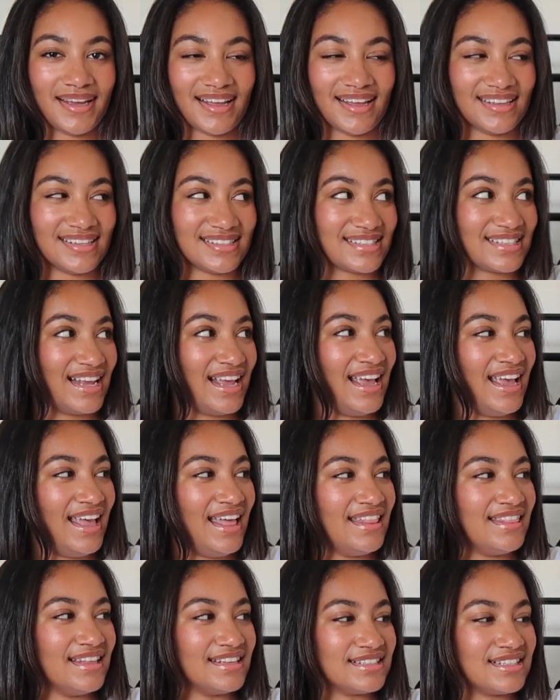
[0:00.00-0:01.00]
because
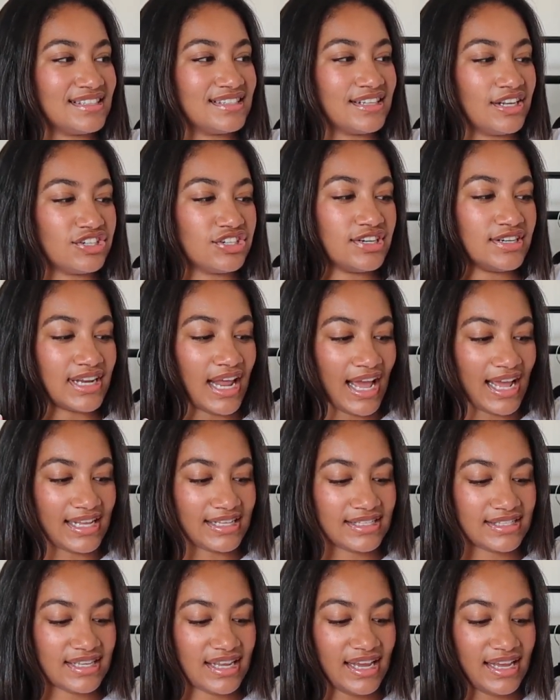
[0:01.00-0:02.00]
this is such a
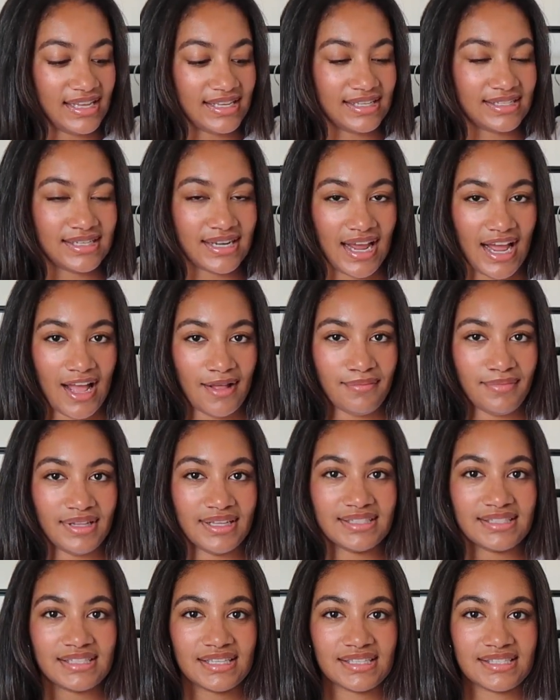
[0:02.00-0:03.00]
nice
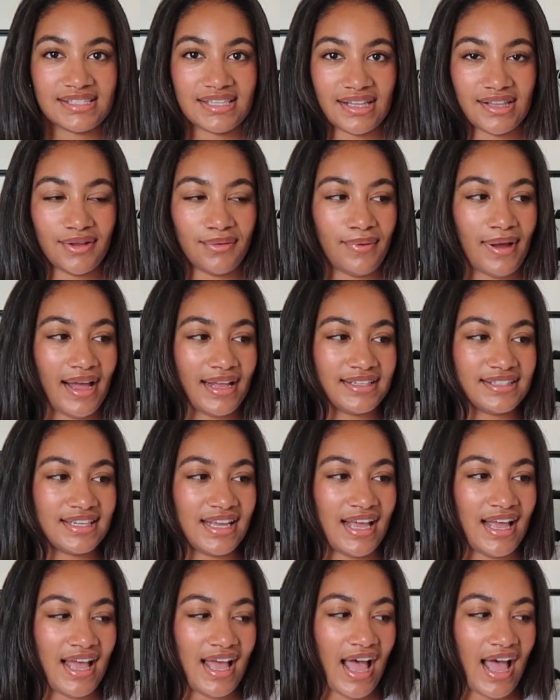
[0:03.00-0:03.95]
timeless silhouette.